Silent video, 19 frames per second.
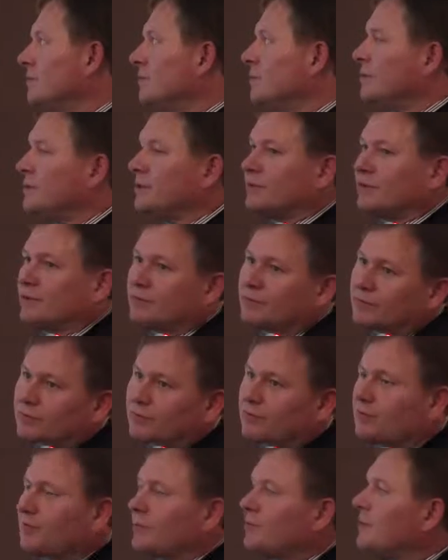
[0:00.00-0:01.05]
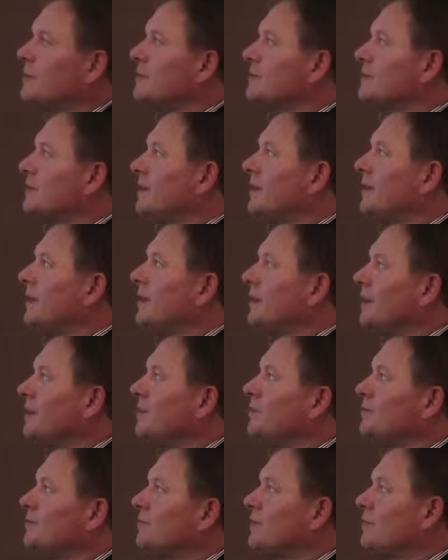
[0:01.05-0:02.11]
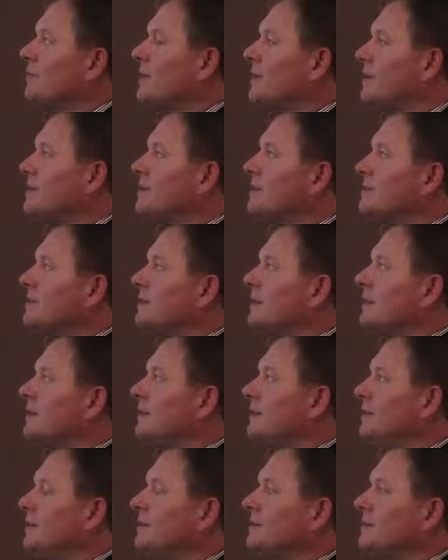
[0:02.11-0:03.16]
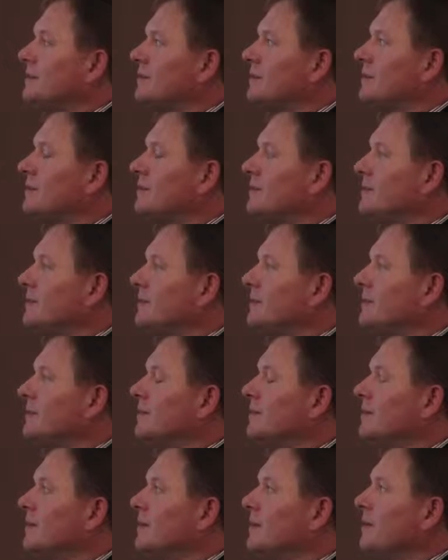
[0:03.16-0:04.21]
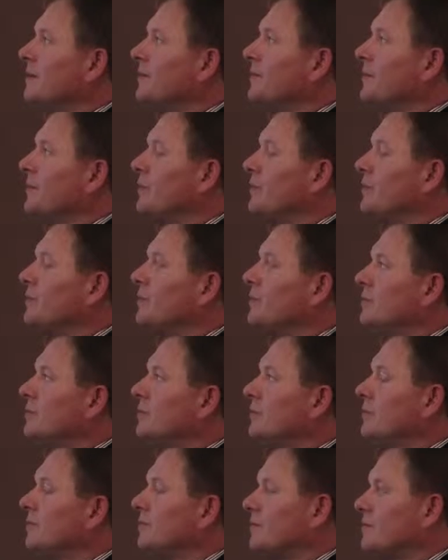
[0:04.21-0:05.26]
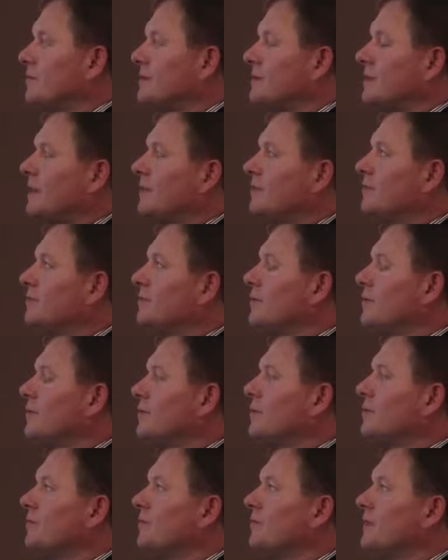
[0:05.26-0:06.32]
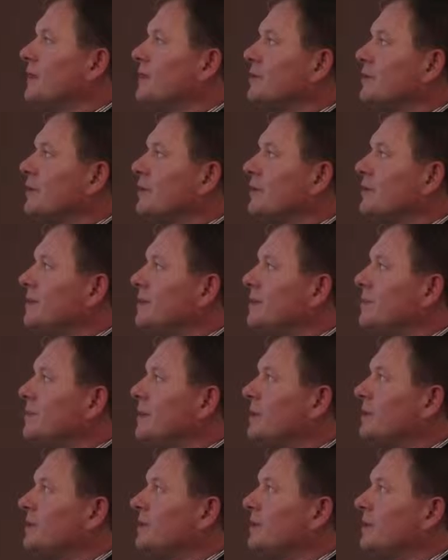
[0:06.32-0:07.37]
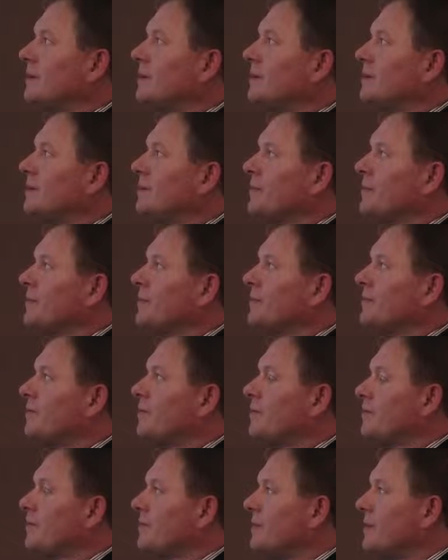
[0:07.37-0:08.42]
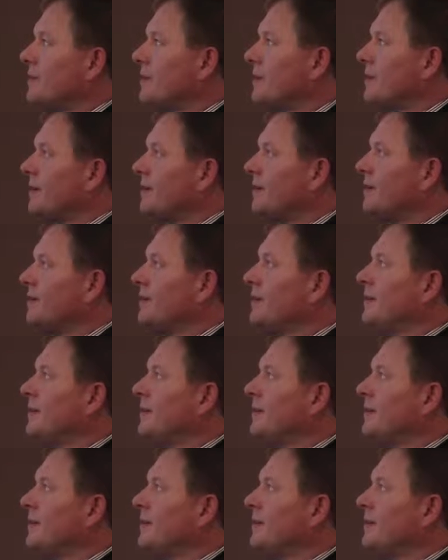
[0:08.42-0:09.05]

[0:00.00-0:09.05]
which is from one side again good, from the other side is not good from the side of confidentiality, but from the